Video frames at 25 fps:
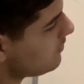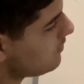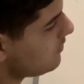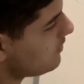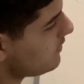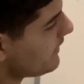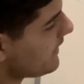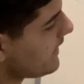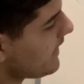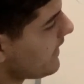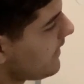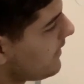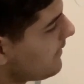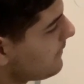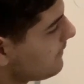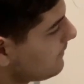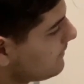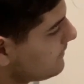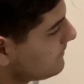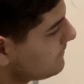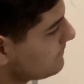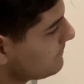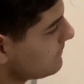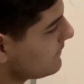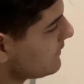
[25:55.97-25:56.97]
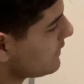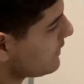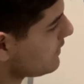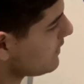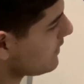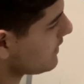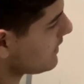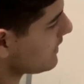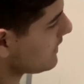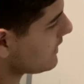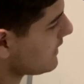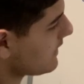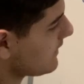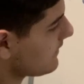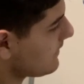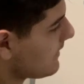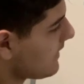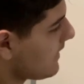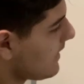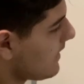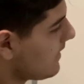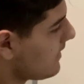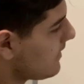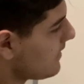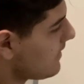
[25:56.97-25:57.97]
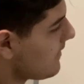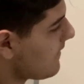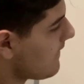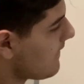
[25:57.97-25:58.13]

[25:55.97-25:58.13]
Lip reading: Yeah, you're going to get that